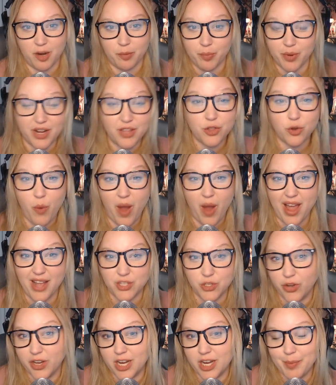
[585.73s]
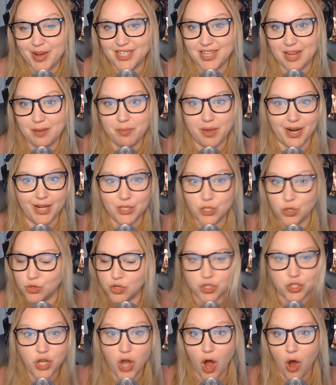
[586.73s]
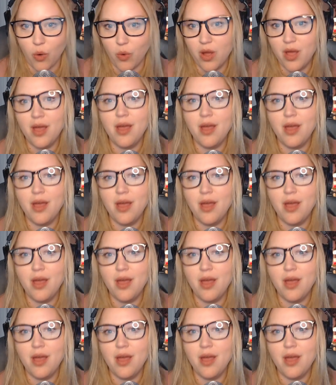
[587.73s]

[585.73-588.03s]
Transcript: But either way, it's only going to be 10 minutes, so just go.